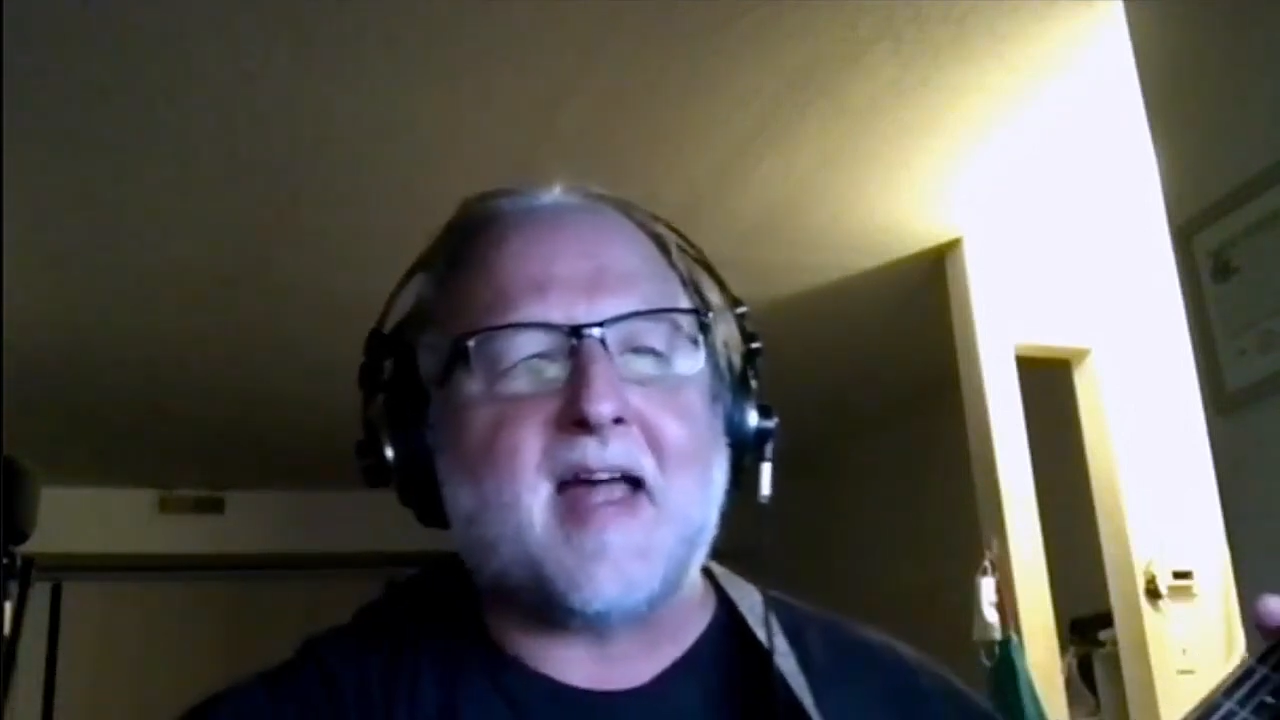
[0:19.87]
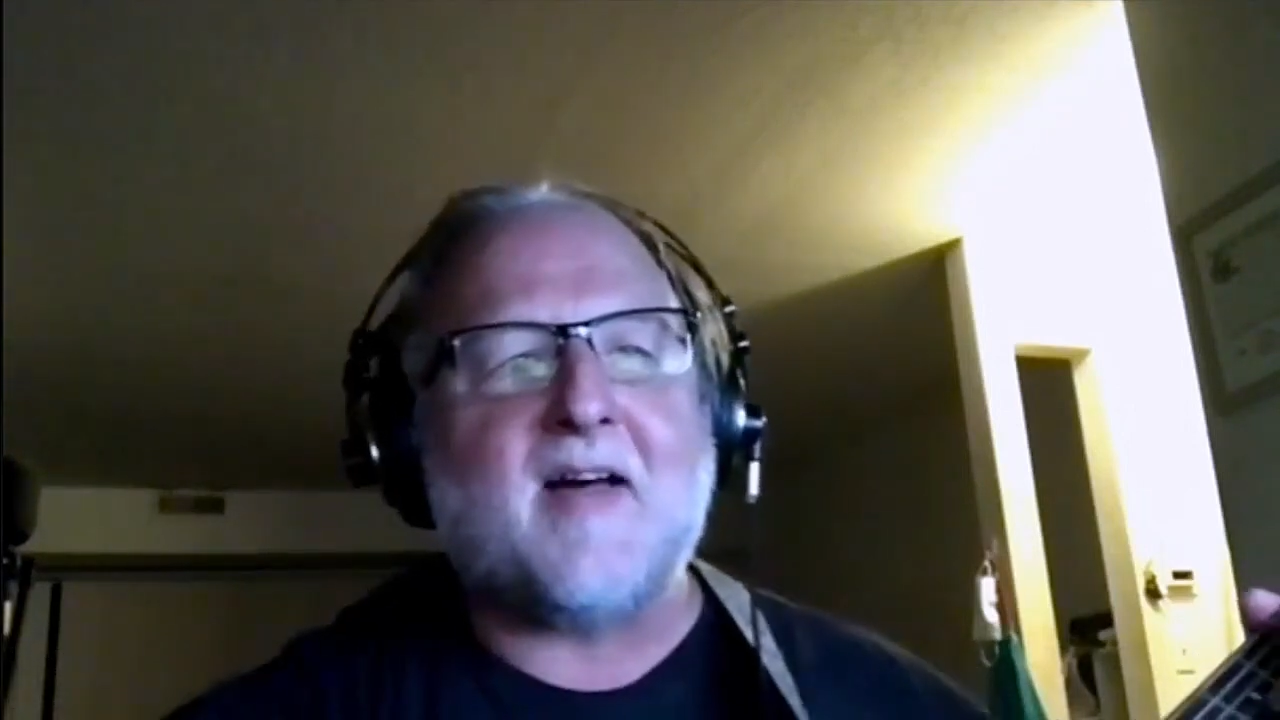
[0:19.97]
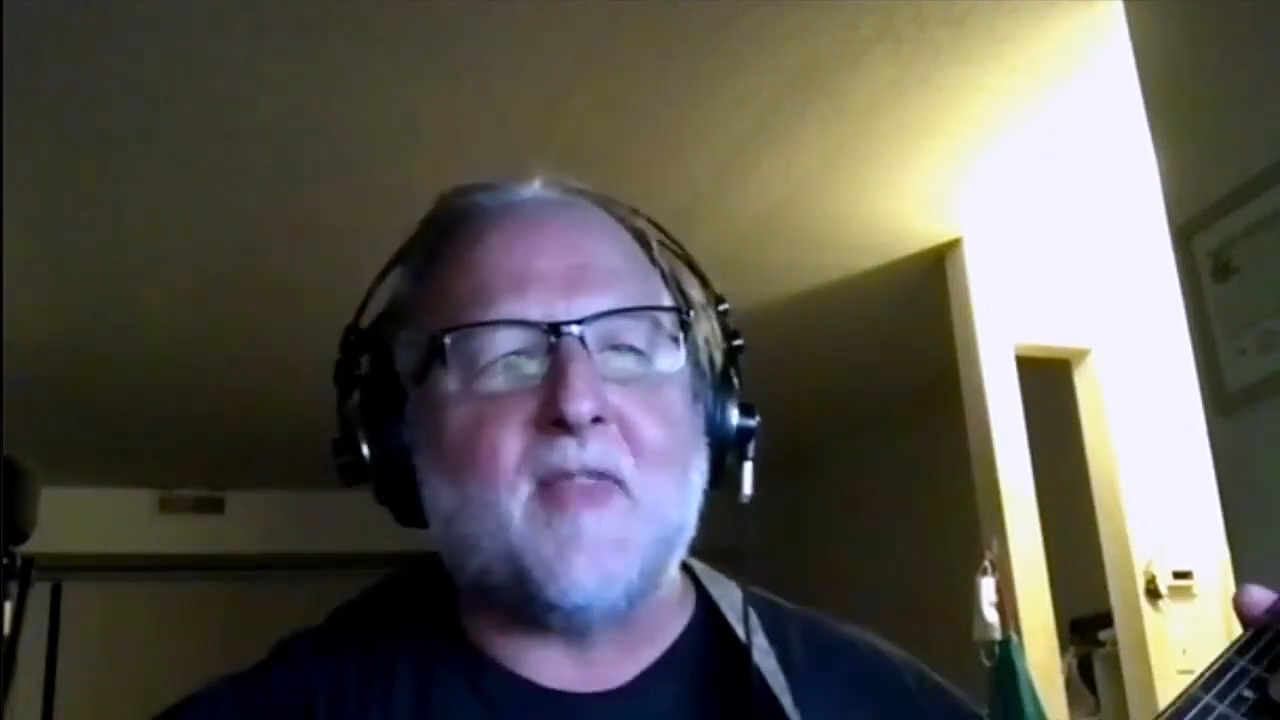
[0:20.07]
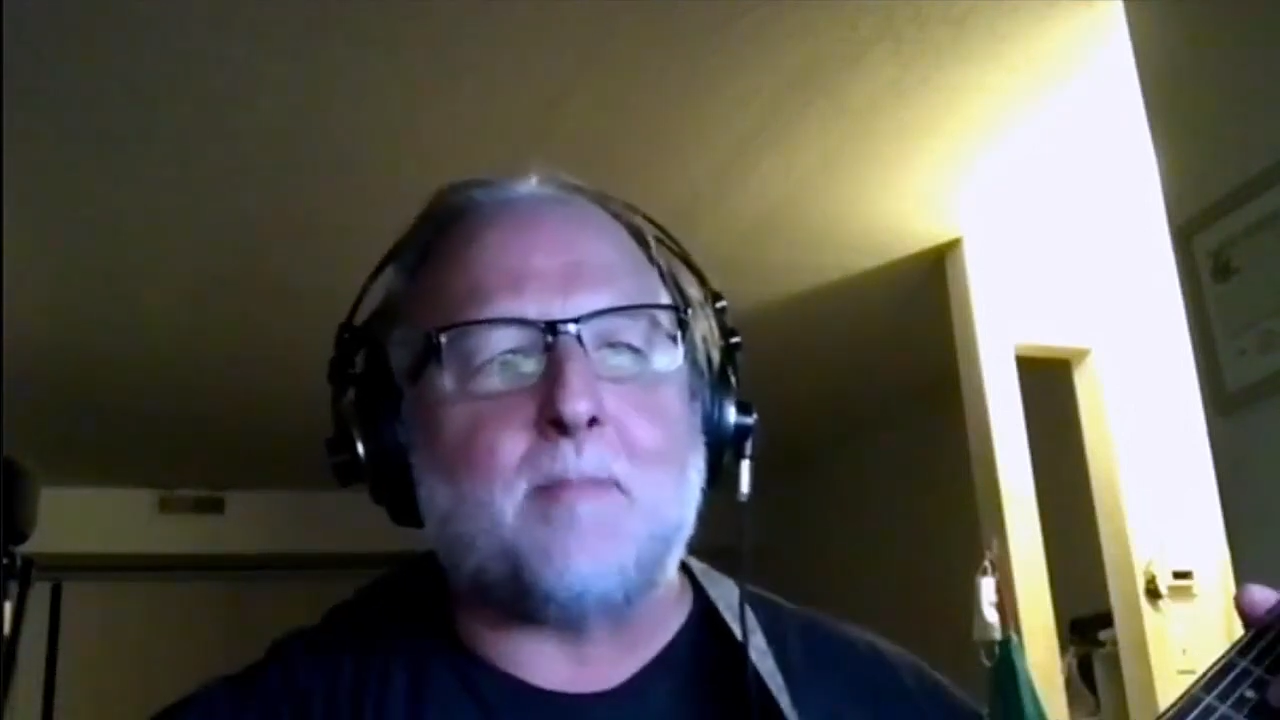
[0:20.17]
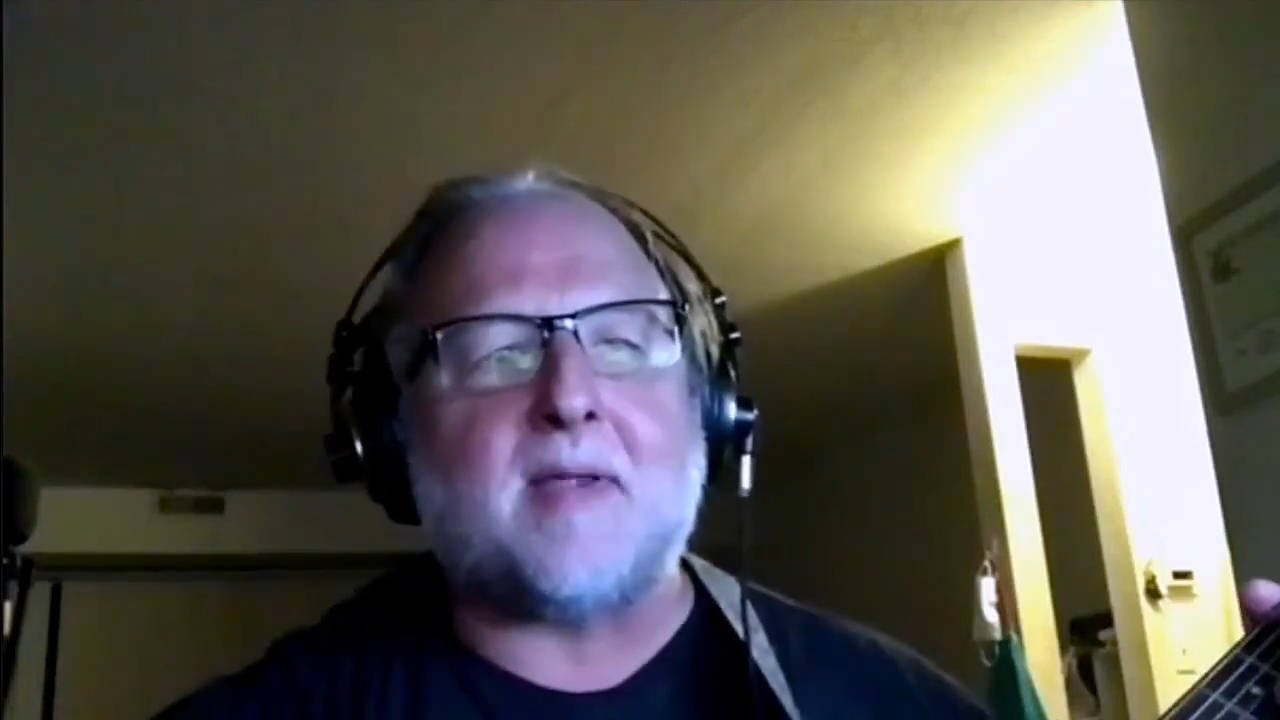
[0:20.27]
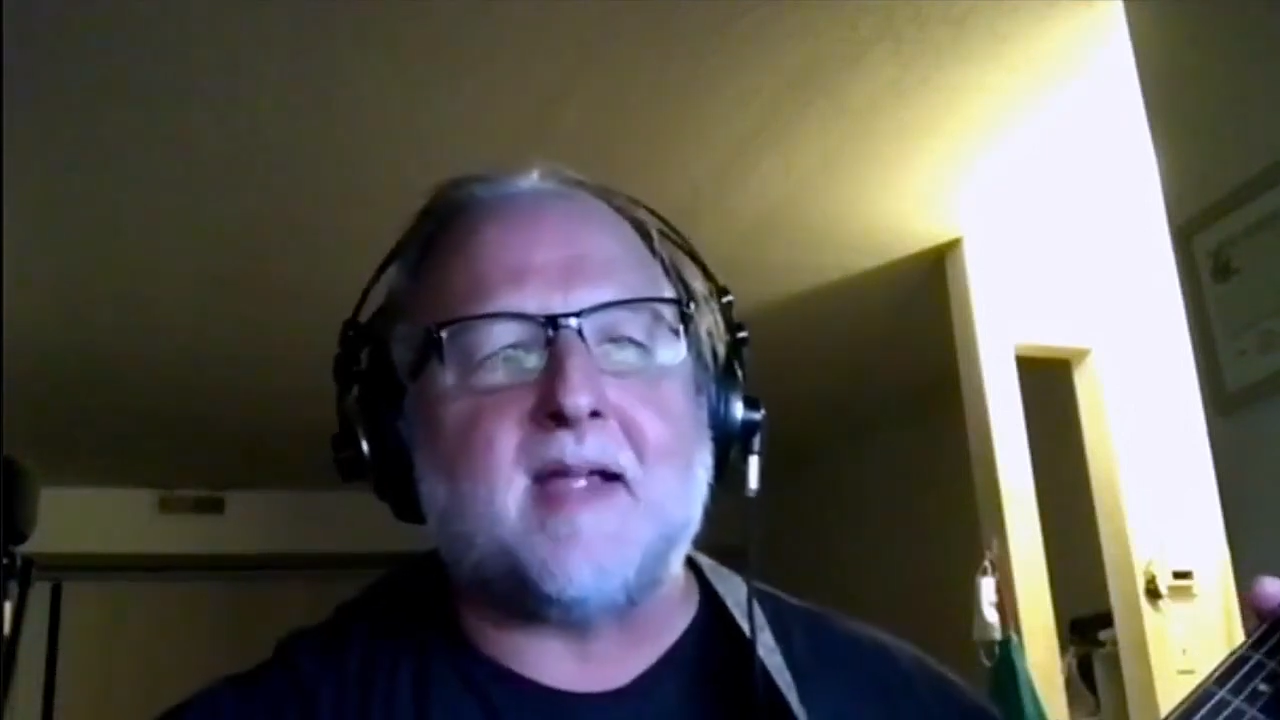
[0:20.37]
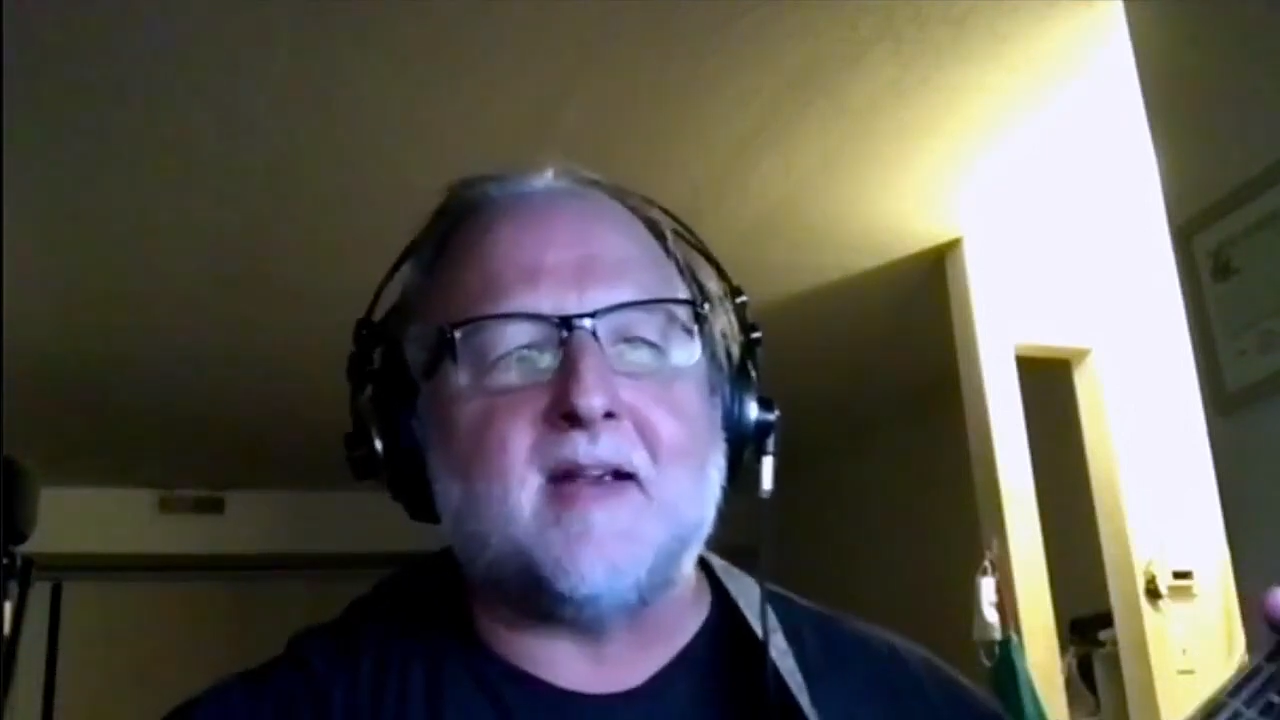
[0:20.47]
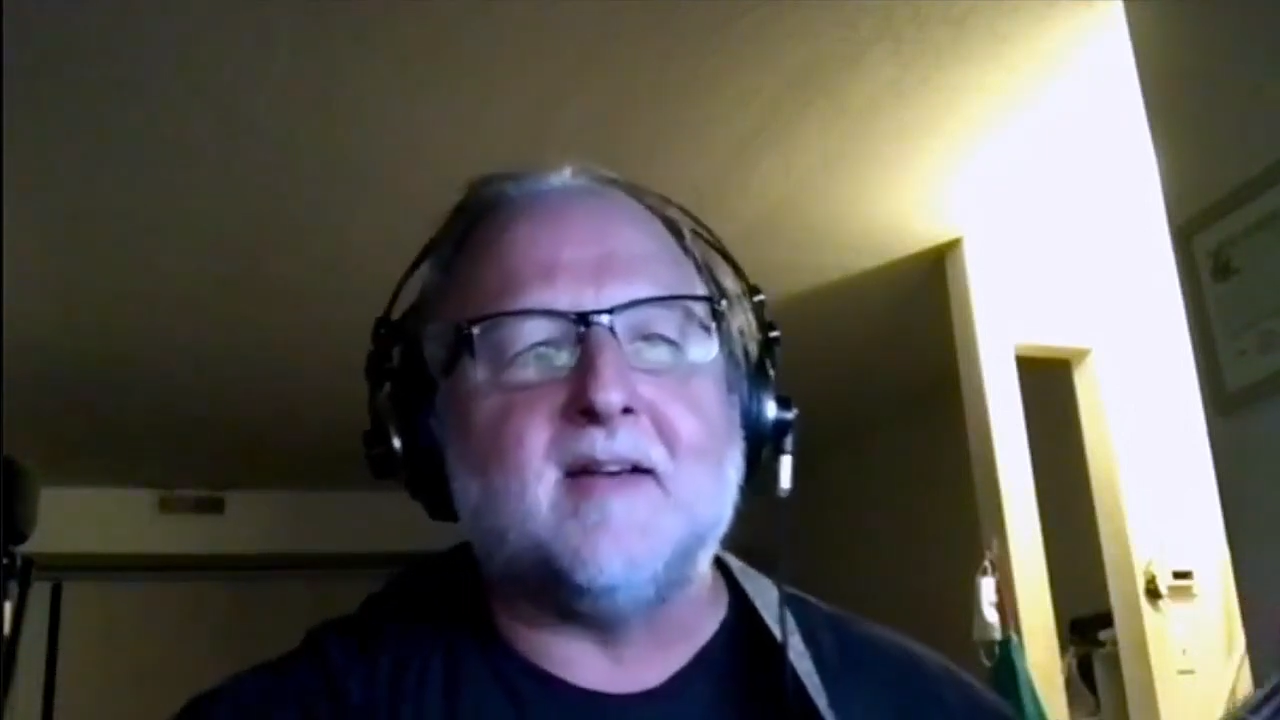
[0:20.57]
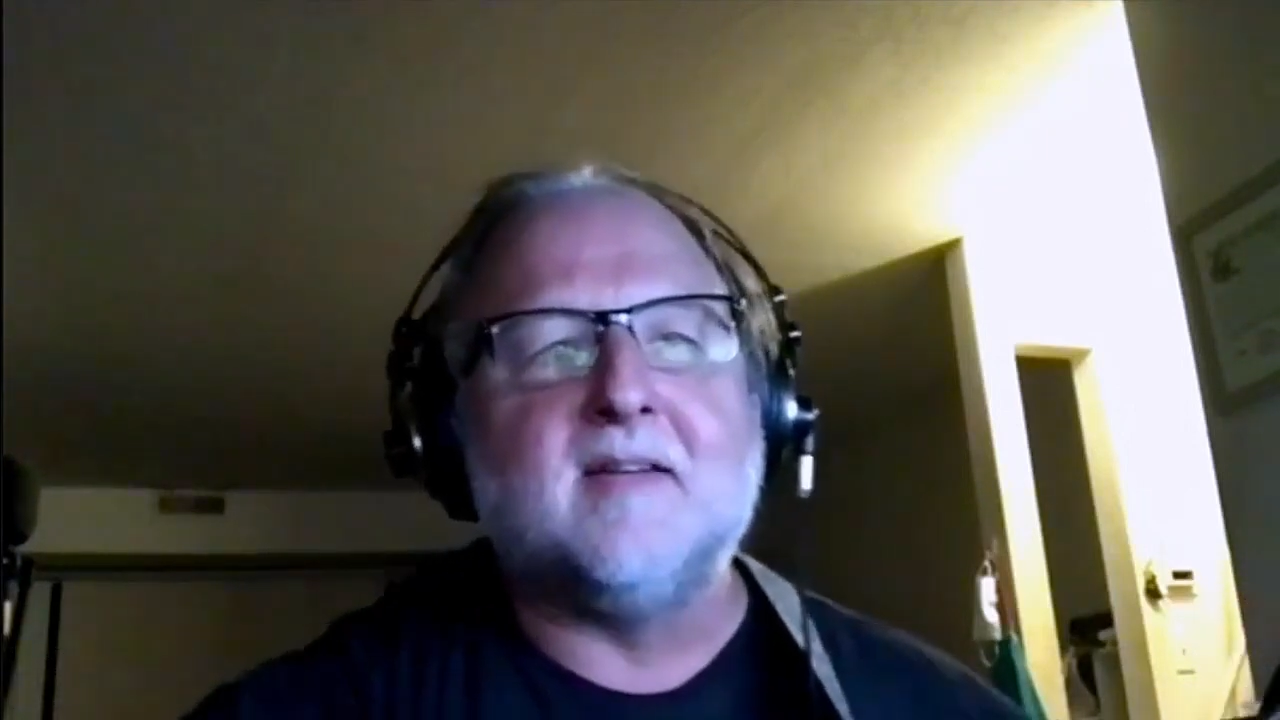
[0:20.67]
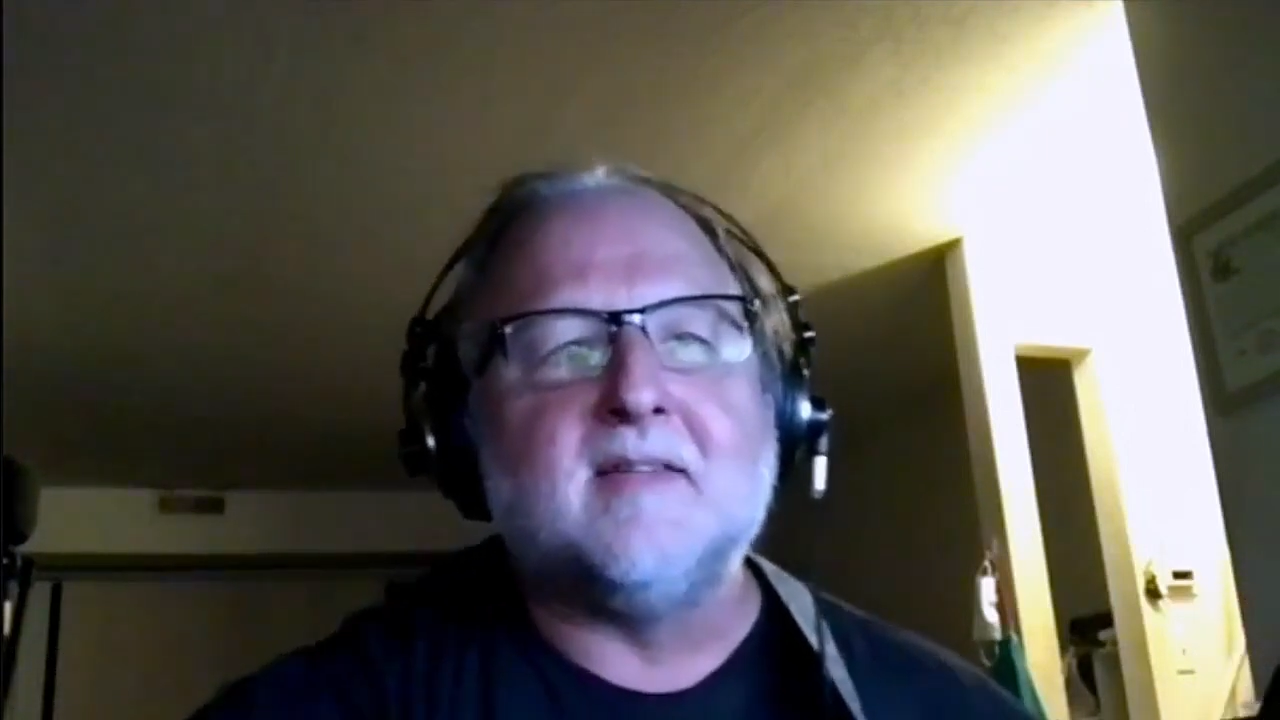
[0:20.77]
down the
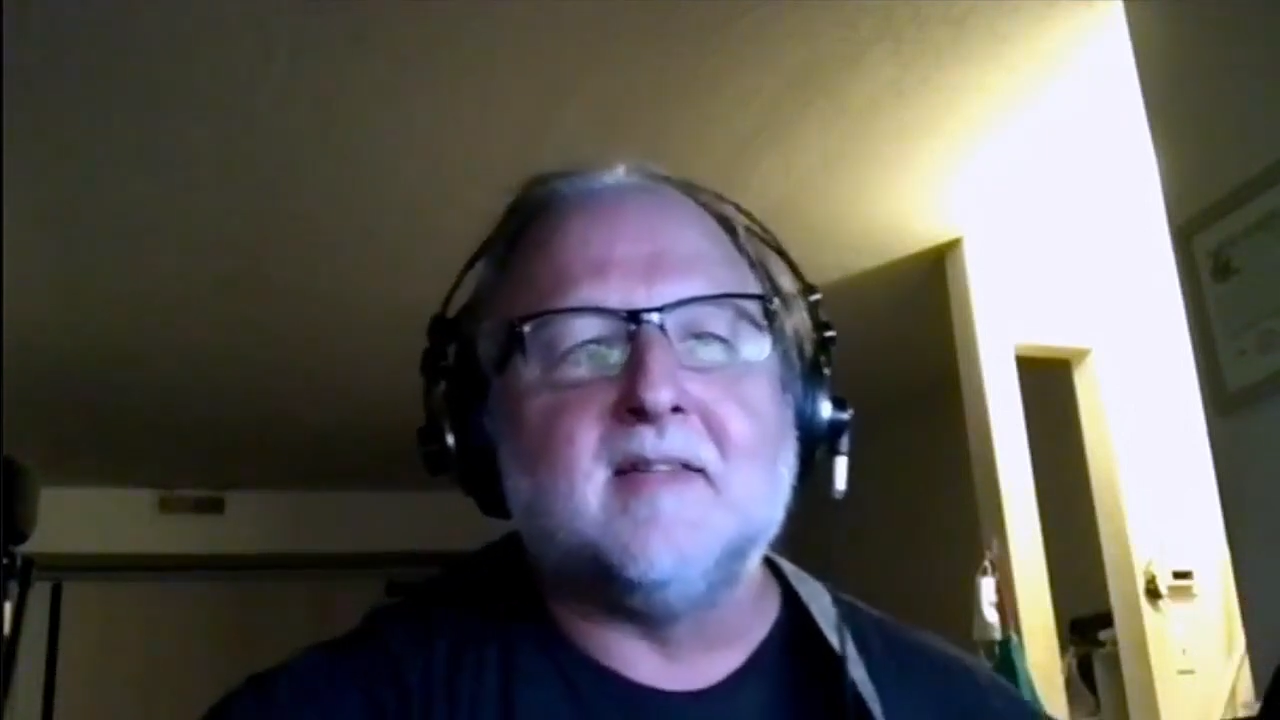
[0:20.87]
pier,